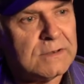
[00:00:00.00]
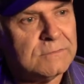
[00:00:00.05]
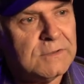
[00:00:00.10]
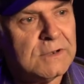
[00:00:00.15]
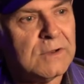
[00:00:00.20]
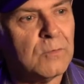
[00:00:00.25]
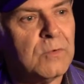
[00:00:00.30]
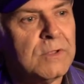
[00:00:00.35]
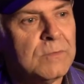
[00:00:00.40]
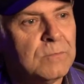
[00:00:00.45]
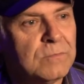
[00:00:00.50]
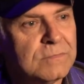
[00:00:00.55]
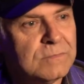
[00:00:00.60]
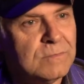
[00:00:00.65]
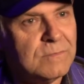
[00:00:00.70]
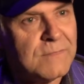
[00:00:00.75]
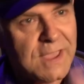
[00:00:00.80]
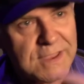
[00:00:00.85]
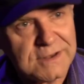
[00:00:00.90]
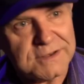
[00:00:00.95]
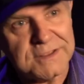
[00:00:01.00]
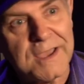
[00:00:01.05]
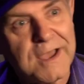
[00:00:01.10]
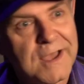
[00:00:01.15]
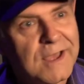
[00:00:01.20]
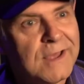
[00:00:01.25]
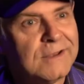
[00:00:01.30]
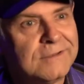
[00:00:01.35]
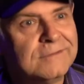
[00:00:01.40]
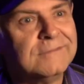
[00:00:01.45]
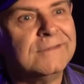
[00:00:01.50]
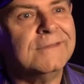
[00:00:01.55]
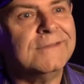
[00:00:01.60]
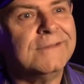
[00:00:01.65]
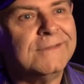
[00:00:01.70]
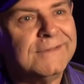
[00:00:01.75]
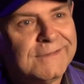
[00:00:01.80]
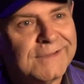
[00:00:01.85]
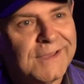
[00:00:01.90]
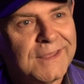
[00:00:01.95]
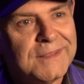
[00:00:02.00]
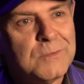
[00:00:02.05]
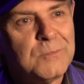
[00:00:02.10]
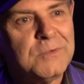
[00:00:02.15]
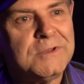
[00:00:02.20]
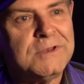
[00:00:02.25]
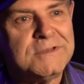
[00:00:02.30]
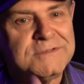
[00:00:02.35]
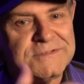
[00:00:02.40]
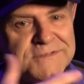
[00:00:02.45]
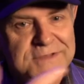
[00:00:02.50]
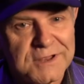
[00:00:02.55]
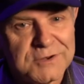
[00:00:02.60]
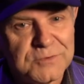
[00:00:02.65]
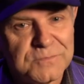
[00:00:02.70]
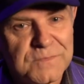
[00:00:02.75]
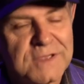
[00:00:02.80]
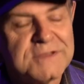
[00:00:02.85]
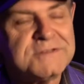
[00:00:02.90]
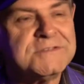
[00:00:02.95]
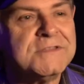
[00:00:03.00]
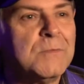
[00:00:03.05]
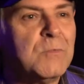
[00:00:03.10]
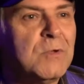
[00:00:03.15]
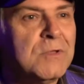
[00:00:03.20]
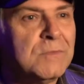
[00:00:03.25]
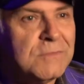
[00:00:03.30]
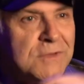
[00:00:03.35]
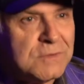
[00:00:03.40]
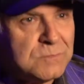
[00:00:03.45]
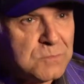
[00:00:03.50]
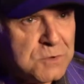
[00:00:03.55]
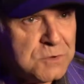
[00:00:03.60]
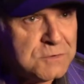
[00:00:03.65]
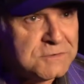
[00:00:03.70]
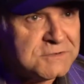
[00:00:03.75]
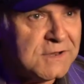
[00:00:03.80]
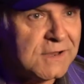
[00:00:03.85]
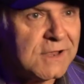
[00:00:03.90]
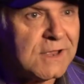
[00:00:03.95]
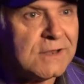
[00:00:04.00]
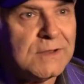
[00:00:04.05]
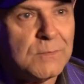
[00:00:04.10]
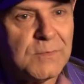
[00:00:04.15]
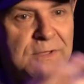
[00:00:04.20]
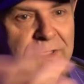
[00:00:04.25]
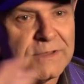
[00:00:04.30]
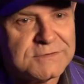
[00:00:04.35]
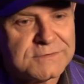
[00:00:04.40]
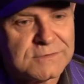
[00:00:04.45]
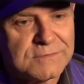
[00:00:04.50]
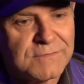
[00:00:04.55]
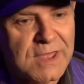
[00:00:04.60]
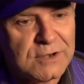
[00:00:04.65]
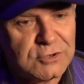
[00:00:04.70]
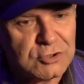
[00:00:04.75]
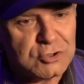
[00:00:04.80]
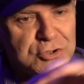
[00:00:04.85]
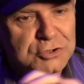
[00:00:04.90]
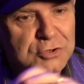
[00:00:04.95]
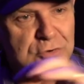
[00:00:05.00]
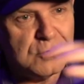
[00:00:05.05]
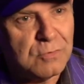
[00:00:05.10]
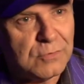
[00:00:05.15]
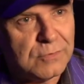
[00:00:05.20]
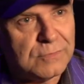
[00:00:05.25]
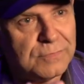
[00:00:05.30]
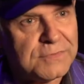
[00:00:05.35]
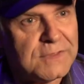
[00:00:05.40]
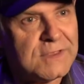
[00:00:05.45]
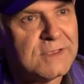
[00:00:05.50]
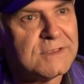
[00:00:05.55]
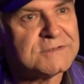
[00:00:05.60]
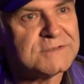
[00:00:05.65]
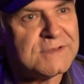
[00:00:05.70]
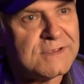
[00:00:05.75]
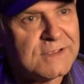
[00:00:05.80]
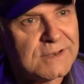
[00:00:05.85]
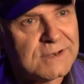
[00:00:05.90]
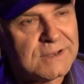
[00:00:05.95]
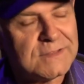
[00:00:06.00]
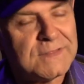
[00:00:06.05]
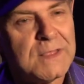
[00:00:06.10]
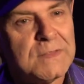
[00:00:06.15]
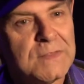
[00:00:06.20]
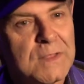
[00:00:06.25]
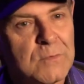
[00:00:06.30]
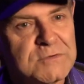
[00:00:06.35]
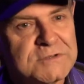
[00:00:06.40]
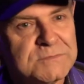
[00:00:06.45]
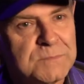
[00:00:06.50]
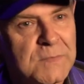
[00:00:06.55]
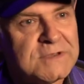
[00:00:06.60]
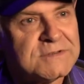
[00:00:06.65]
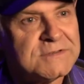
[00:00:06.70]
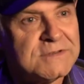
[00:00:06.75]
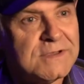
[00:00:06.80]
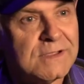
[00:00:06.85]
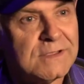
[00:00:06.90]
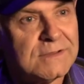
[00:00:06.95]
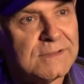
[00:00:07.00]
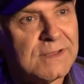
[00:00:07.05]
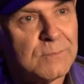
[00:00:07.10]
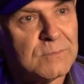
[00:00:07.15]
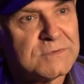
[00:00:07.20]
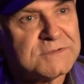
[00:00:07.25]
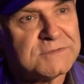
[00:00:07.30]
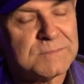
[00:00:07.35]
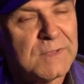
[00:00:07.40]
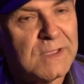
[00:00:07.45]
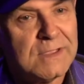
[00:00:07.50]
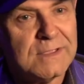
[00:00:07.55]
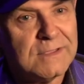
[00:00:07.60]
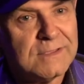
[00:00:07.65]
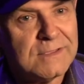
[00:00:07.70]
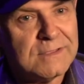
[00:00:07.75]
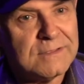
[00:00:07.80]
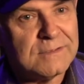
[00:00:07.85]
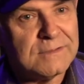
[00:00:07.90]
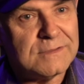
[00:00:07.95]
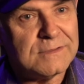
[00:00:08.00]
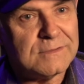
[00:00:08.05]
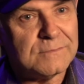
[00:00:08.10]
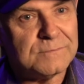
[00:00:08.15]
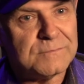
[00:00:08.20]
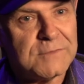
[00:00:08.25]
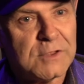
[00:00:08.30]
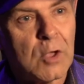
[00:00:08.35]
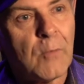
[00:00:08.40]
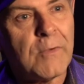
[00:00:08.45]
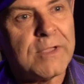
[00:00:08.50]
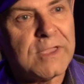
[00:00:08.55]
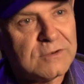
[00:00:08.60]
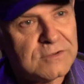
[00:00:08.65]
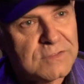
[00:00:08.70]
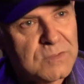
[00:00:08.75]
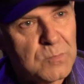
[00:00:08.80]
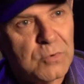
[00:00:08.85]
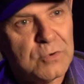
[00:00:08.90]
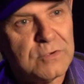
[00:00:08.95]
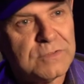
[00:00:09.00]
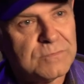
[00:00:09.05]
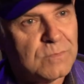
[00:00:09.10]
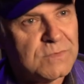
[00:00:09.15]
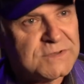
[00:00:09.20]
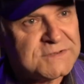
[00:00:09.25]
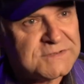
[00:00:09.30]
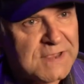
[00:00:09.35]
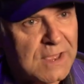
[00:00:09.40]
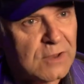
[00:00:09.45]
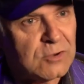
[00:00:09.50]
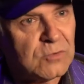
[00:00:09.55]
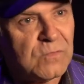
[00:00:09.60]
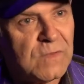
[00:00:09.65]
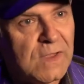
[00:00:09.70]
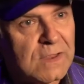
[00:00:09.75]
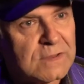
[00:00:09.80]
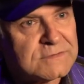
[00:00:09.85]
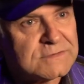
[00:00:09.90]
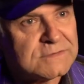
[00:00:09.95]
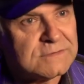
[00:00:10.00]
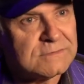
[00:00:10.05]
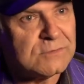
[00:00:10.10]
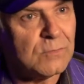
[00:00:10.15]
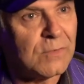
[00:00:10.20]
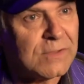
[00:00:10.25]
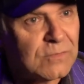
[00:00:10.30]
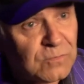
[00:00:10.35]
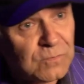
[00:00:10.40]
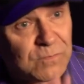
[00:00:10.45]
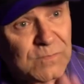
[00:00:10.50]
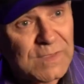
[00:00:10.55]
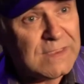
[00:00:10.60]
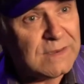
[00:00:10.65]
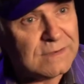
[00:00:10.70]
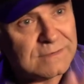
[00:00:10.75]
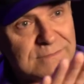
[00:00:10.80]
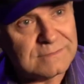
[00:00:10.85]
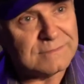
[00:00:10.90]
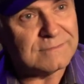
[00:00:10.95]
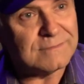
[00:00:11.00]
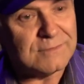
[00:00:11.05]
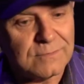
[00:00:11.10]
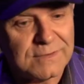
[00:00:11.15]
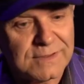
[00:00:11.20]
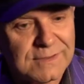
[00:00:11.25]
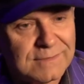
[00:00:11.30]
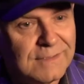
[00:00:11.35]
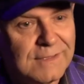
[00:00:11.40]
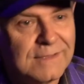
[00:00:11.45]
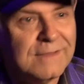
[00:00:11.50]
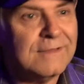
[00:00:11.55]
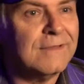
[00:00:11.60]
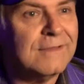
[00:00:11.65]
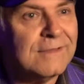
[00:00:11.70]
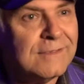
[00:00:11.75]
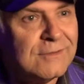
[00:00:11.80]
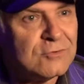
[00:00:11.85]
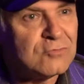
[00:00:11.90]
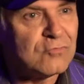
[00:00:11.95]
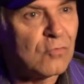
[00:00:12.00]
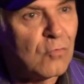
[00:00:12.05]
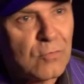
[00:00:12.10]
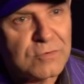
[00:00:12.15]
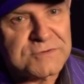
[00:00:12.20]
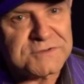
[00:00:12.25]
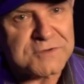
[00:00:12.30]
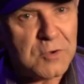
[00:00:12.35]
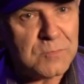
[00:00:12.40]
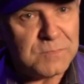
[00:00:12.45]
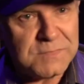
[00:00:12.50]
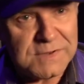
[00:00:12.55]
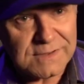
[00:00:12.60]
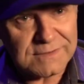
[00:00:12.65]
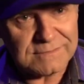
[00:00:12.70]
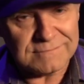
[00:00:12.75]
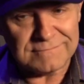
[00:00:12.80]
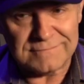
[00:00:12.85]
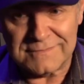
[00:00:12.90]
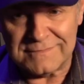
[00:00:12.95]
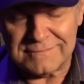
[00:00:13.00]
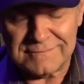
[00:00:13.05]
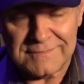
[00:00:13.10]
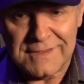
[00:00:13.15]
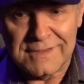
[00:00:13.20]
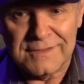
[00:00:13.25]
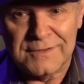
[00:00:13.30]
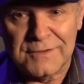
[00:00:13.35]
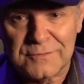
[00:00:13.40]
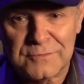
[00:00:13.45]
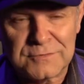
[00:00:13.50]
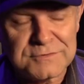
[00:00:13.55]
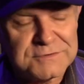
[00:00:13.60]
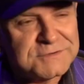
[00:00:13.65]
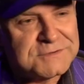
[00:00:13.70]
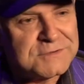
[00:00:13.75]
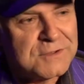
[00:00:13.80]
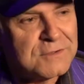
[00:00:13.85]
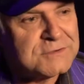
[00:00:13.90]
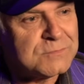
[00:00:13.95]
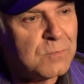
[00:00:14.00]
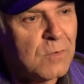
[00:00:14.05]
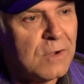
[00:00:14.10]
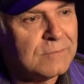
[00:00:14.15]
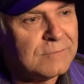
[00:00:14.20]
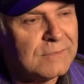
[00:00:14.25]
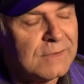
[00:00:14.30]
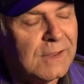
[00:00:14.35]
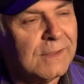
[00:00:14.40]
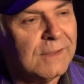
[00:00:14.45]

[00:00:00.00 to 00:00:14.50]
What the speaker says: we ADR'd, and then we did sound effects, and then we did music, and then we sort of had to shoehorn things in, and then there was mixing, and there was going into the booth with sound effects and doing feet and doing drawers opening and goodness knows what.